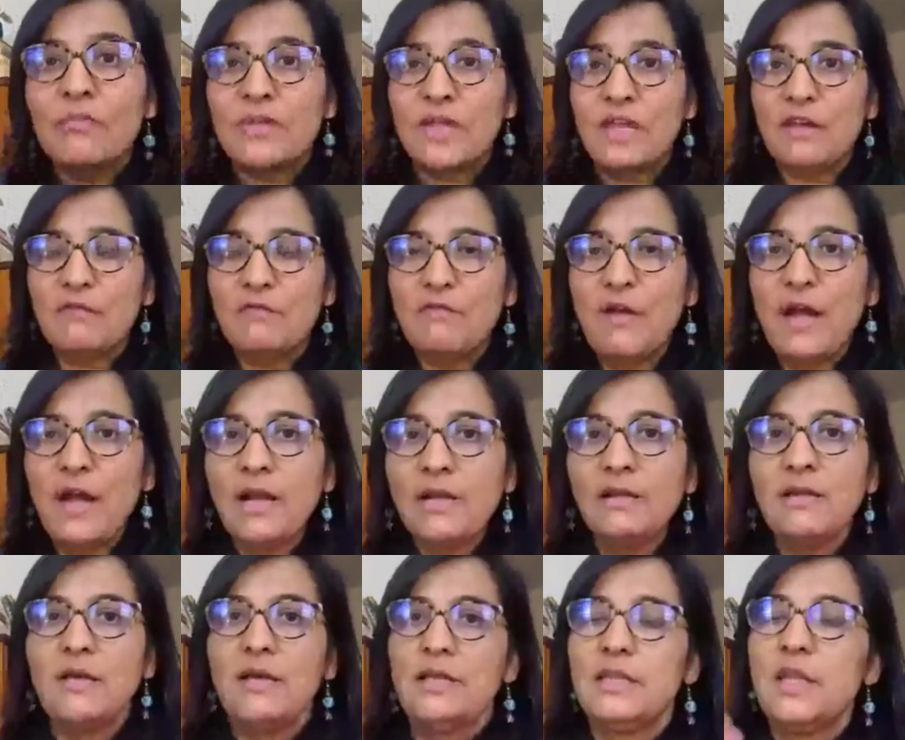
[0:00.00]
In
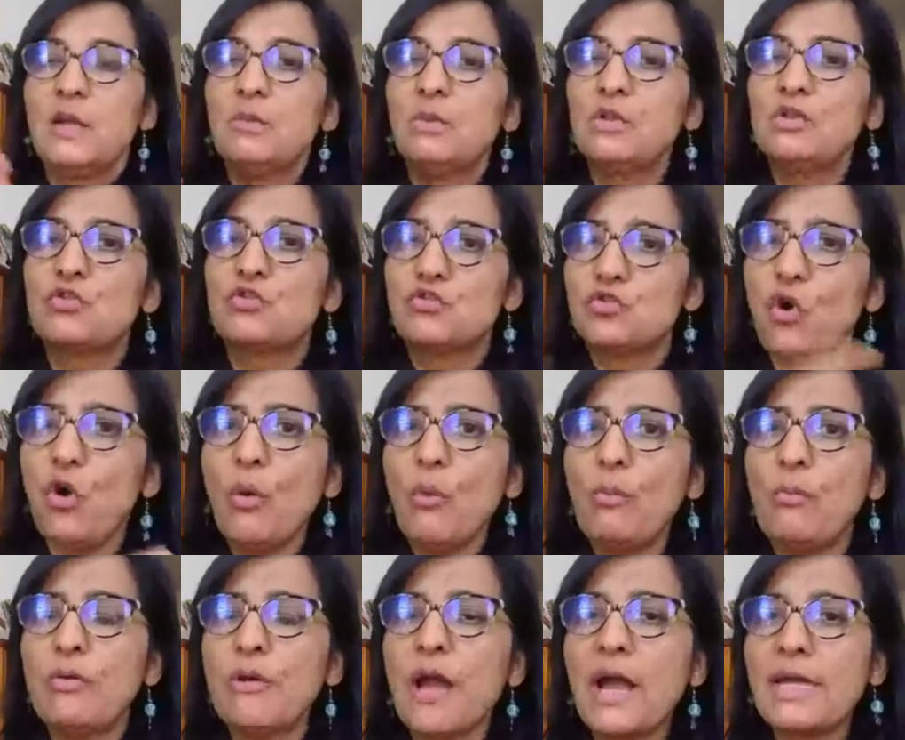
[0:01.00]
fact, they were so
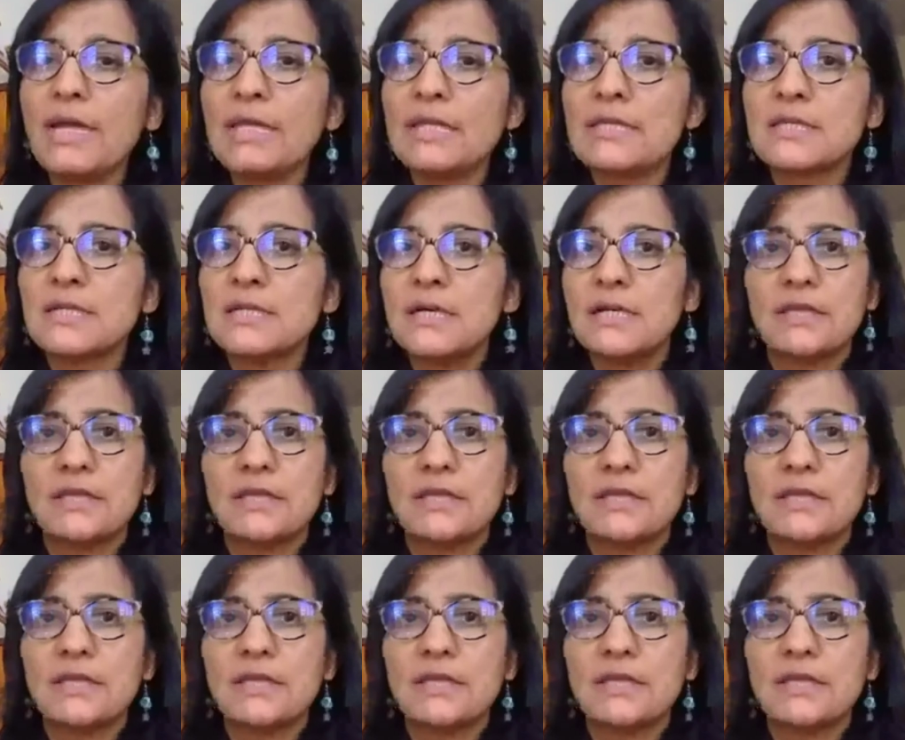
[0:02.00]
bright,